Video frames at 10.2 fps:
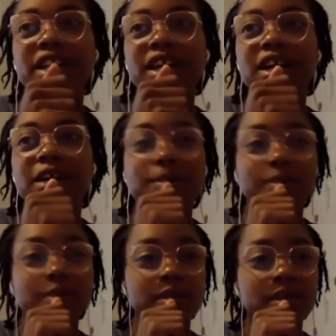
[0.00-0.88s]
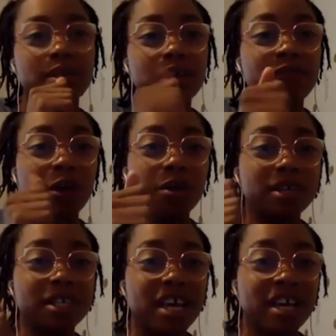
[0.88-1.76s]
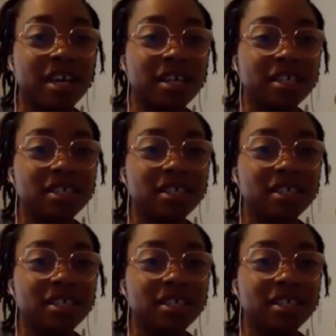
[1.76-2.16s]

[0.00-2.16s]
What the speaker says: like a photo a day.